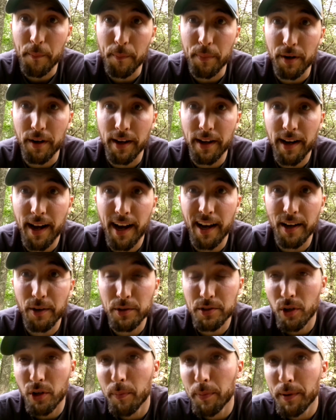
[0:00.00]
But I
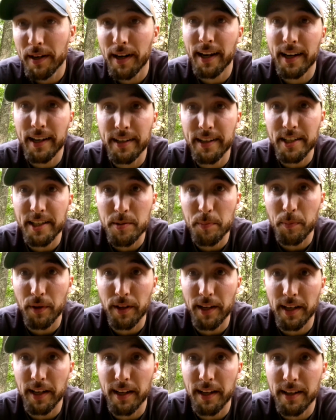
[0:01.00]
was hoping I can
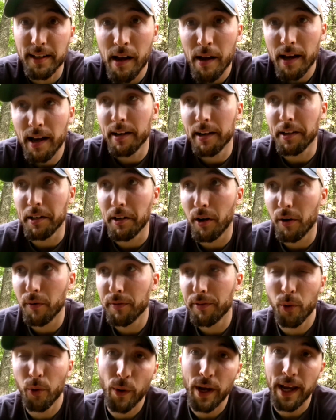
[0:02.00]
explain it,
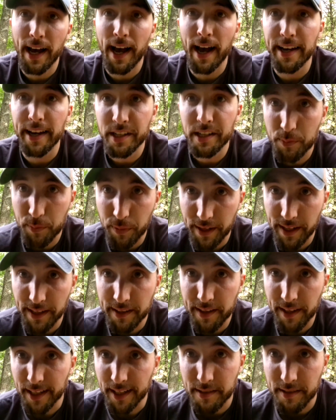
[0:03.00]
the way I explain
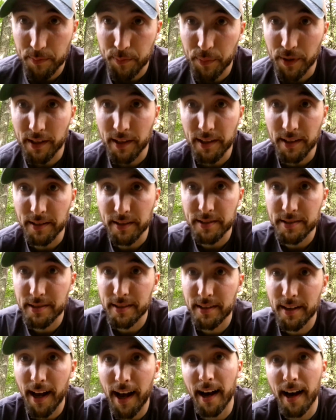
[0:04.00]
things,
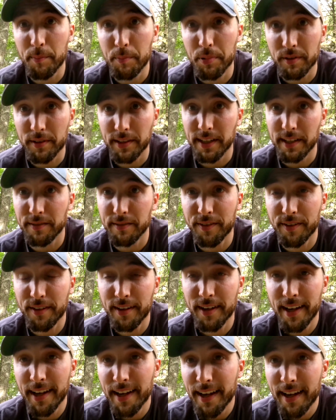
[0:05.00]
because I believe
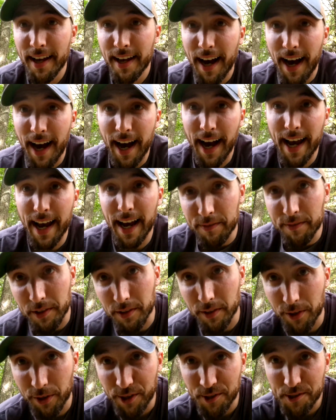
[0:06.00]
I have
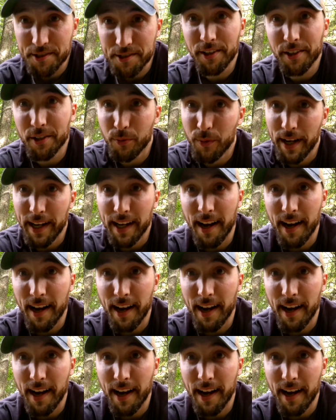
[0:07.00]
to learn a certain way.